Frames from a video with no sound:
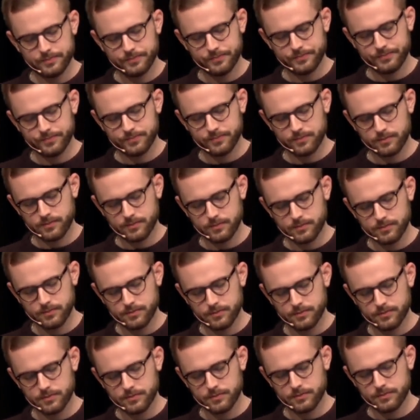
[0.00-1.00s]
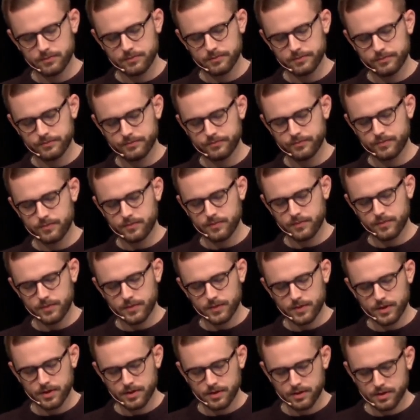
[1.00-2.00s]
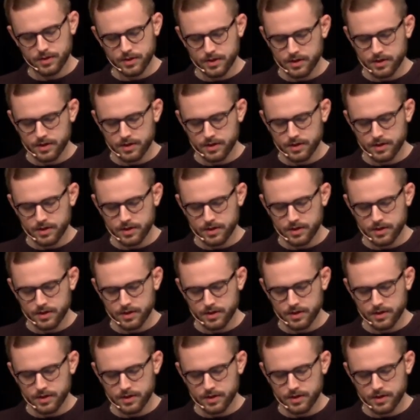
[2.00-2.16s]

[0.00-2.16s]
(silence)